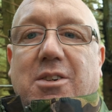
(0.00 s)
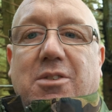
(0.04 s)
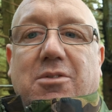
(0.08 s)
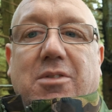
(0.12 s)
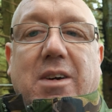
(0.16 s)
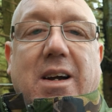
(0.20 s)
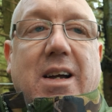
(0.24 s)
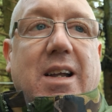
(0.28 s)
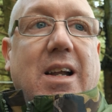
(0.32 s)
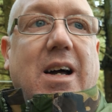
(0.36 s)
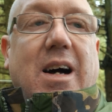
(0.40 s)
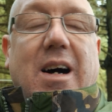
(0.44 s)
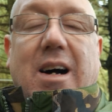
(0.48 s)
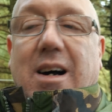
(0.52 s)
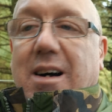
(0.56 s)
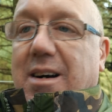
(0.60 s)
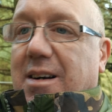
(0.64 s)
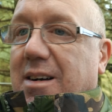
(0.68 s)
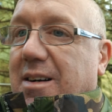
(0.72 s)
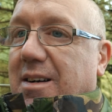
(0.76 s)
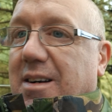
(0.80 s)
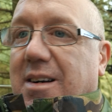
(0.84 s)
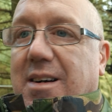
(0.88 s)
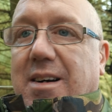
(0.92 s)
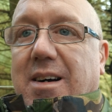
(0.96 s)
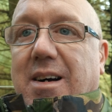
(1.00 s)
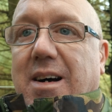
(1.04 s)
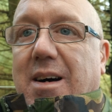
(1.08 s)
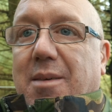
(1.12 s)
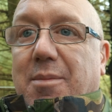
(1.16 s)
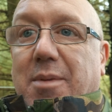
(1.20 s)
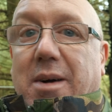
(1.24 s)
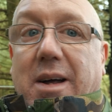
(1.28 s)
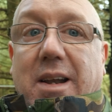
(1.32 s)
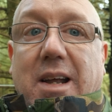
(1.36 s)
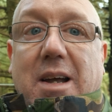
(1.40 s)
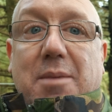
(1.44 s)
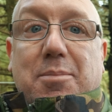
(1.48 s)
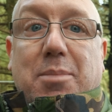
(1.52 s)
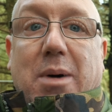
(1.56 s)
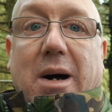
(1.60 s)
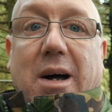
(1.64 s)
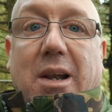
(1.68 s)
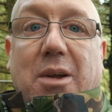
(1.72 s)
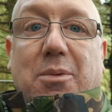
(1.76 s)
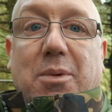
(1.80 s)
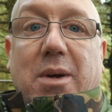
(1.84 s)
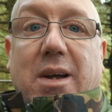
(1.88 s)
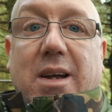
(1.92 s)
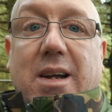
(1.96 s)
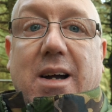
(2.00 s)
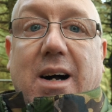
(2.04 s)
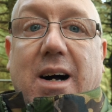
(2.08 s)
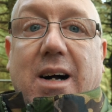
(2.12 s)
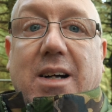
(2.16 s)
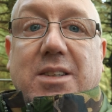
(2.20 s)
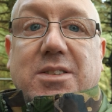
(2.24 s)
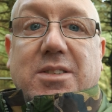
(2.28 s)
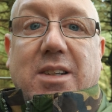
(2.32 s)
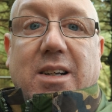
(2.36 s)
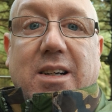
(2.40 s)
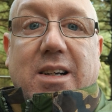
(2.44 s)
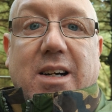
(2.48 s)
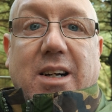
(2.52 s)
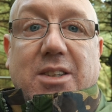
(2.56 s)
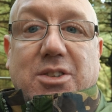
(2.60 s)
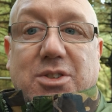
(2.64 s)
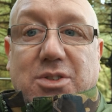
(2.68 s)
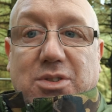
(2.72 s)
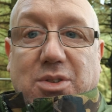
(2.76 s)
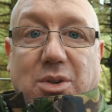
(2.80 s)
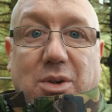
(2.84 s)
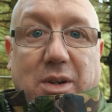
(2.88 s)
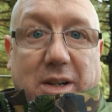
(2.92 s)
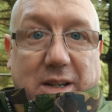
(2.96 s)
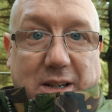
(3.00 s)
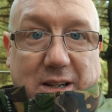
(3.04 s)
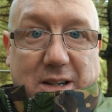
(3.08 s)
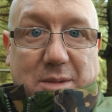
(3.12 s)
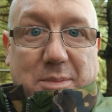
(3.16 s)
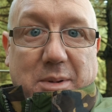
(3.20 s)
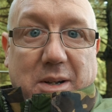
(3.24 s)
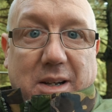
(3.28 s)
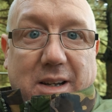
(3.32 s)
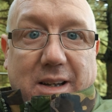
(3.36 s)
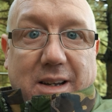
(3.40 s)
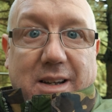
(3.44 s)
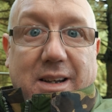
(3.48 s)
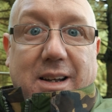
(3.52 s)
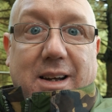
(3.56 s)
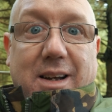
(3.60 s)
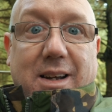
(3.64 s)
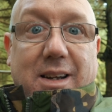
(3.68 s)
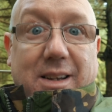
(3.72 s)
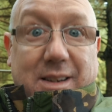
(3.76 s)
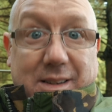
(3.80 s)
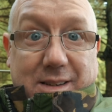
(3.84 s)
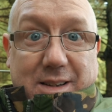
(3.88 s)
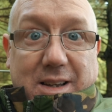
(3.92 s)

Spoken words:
Right, I'm going to get packed away, guys, and I'll catch you all a little bit later.